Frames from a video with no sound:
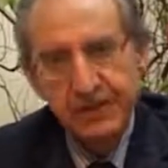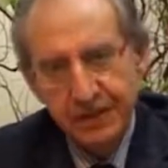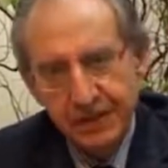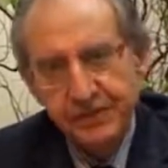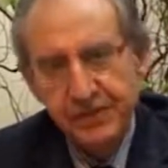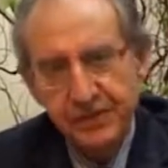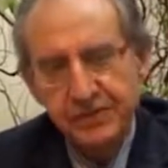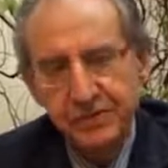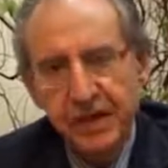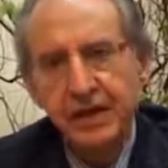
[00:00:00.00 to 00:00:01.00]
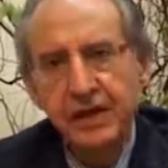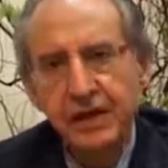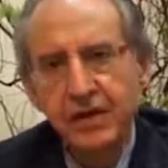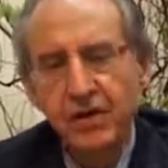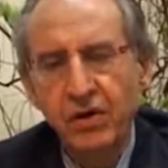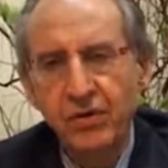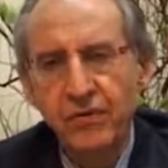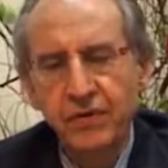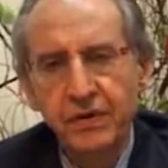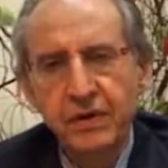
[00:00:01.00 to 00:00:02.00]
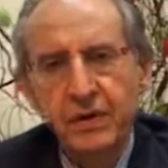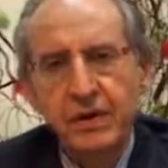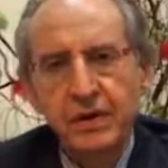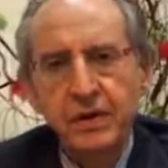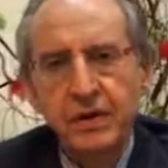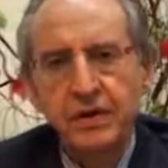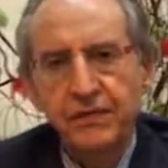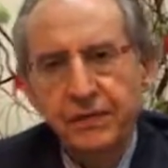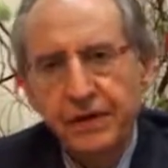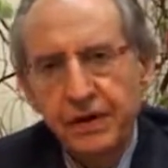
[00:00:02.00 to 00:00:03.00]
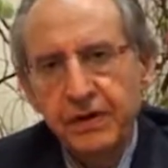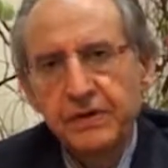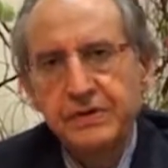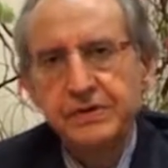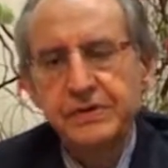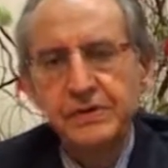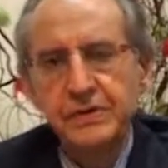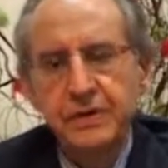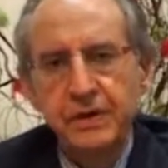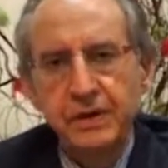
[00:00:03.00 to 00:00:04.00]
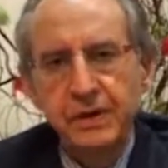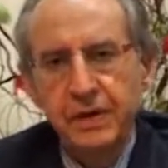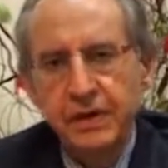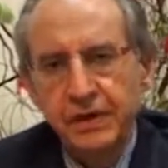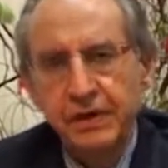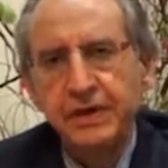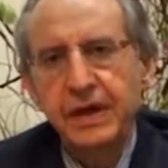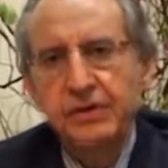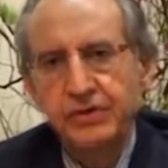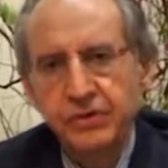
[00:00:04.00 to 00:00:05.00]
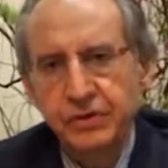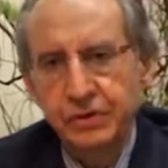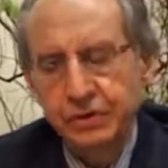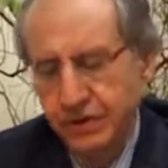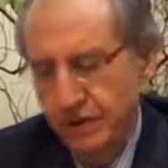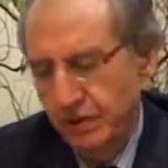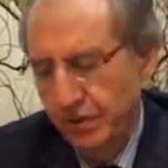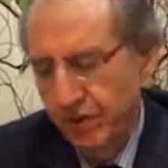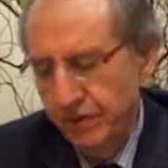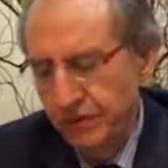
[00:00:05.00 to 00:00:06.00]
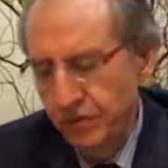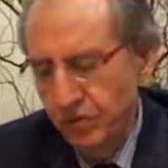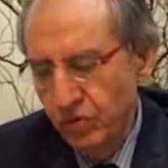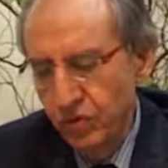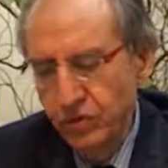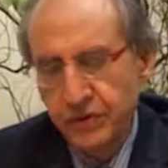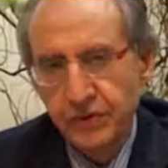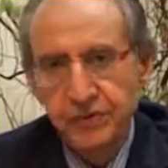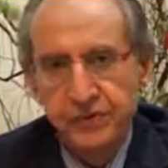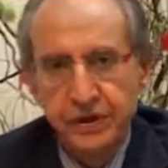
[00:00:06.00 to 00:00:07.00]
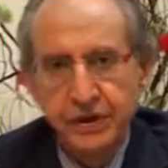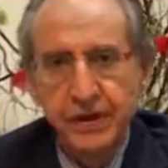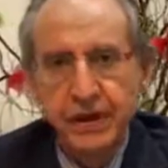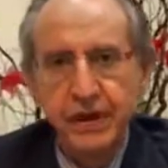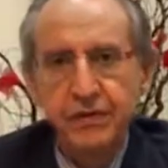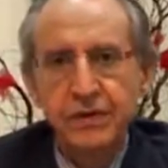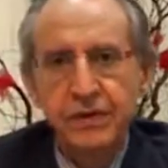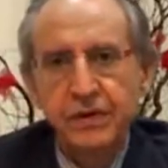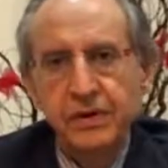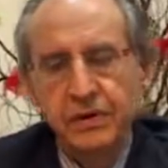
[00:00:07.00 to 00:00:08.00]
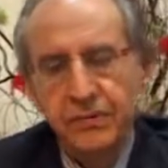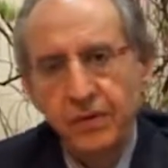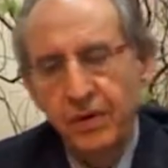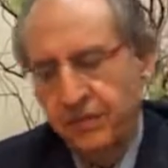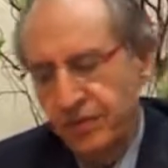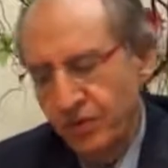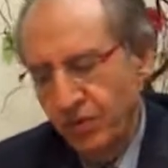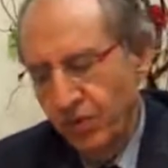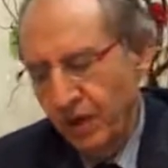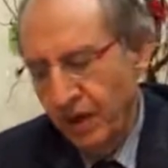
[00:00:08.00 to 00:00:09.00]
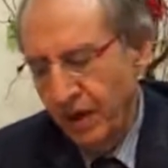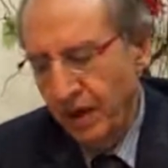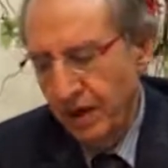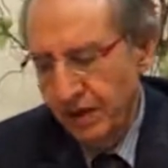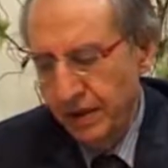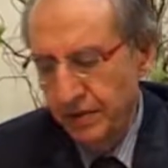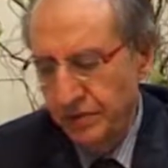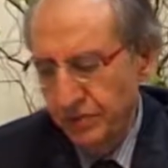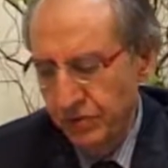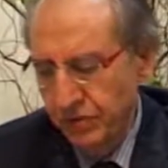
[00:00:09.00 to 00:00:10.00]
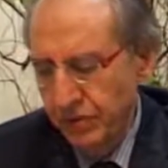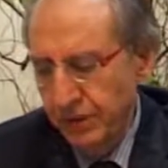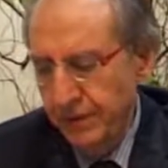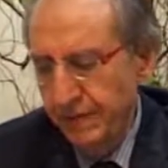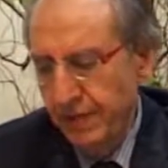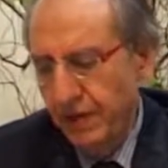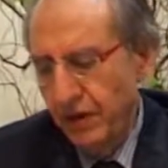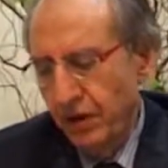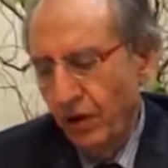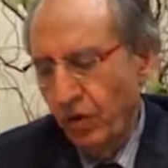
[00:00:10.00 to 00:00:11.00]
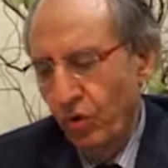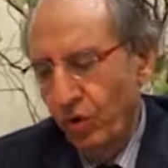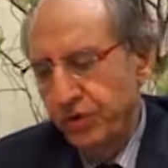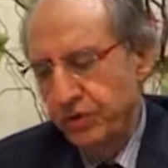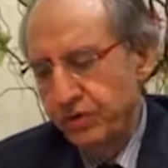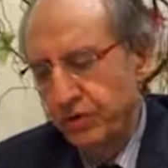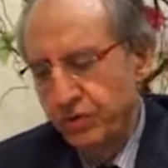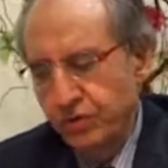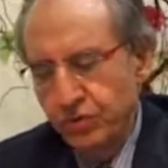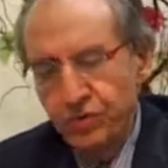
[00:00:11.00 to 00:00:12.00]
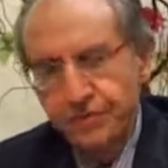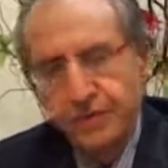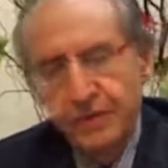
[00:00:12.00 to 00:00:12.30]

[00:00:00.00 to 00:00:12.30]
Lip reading: consists mainly of inference and deduction of the rules of Sharia from the Quran and Sunnah according to